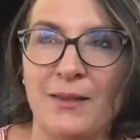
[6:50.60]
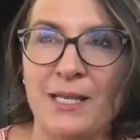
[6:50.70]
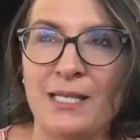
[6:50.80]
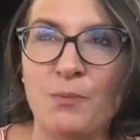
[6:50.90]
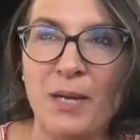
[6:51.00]

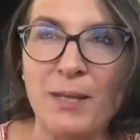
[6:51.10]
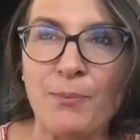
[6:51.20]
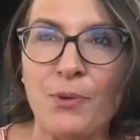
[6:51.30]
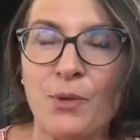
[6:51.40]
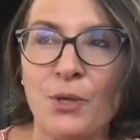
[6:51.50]
these
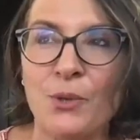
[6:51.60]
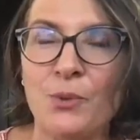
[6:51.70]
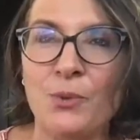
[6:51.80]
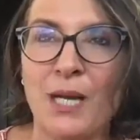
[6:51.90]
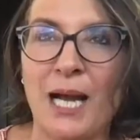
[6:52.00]
people
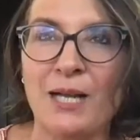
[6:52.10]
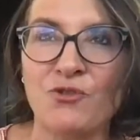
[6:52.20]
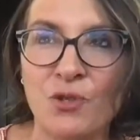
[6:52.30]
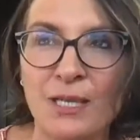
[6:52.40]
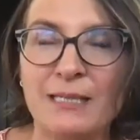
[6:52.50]
who are
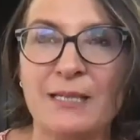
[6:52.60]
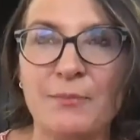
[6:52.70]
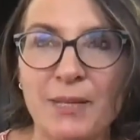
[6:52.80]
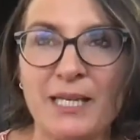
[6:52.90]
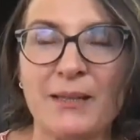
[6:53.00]
trying to
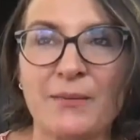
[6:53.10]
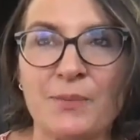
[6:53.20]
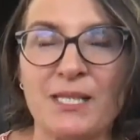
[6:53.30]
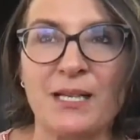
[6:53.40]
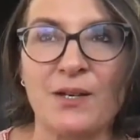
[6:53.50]
better
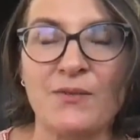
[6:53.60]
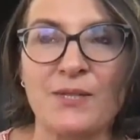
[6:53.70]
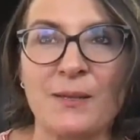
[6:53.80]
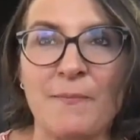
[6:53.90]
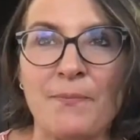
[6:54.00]

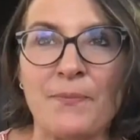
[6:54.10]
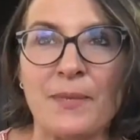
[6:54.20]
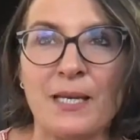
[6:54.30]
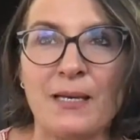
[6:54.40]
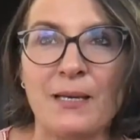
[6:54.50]
themselves.
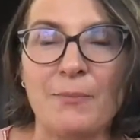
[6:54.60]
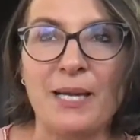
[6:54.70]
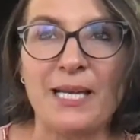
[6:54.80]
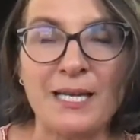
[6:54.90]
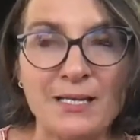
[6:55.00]

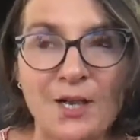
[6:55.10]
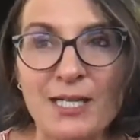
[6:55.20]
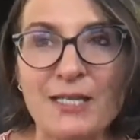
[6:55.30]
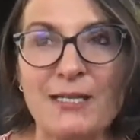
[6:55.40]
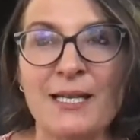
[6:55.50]
But as
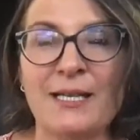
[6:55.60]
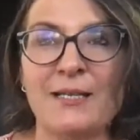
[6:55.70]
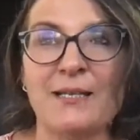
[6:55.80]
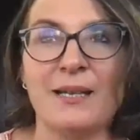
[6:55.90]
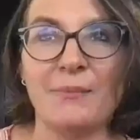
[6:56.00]
I
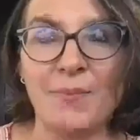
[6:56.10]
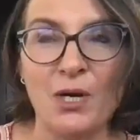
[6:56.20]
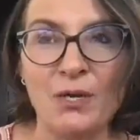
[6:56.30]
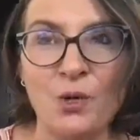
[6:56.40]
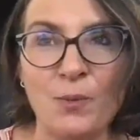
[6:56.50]
said, it
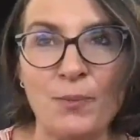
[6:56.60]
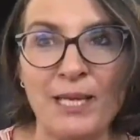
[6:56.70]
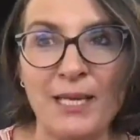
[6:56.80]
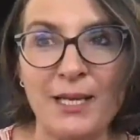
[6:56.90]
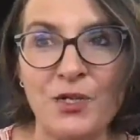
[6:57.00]
might not
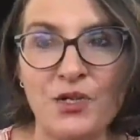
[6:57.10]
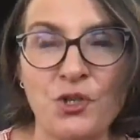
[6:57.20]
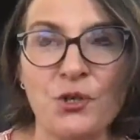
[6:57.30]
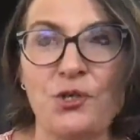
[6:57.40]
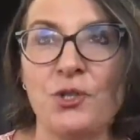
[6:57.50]
be a
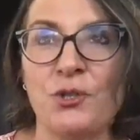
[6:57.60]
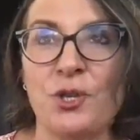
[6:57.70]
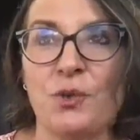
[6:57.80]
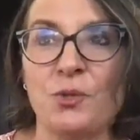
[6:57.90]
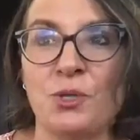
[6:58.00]
church you
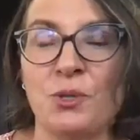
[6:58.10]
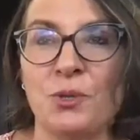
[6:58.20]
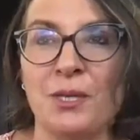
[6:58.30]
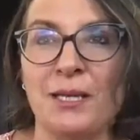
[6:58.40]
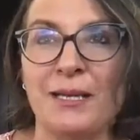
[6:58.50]
go
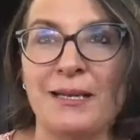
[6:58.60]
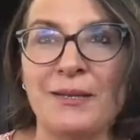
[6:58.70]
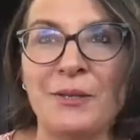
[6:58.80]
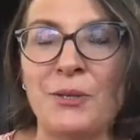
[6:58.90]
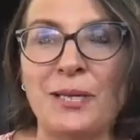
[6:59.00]
to.
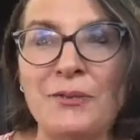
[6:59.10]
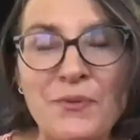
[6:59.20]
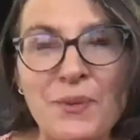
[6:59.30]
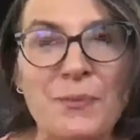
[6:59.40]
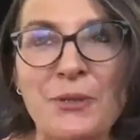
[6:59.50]

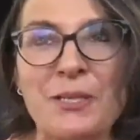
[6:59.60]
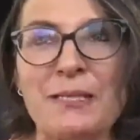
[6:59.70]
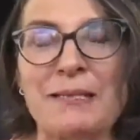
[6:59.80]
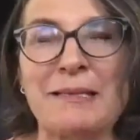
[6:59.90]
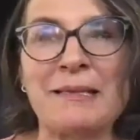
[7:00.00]

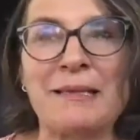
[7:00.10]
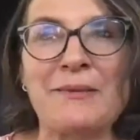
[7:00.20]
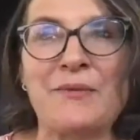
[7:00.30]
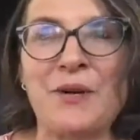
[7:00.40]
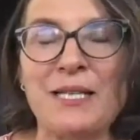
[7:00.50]
Everybody's
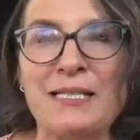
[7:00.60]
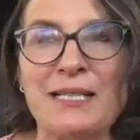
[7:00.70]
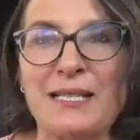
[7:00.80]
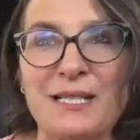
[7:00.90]
finds their